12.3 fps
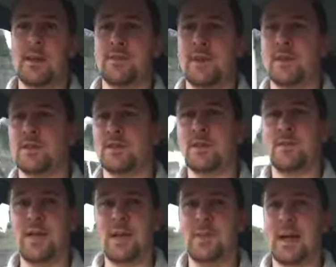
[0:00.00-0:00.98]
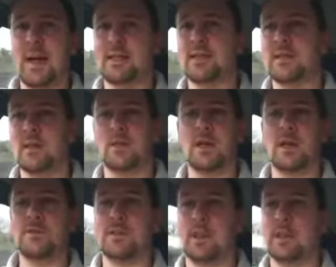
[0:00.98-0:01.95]
have that sort of feedback. And so what
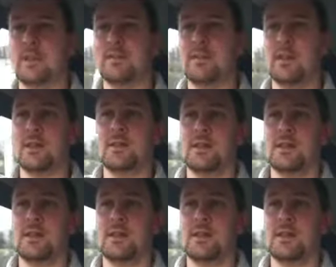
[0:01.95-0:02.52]
I've done is to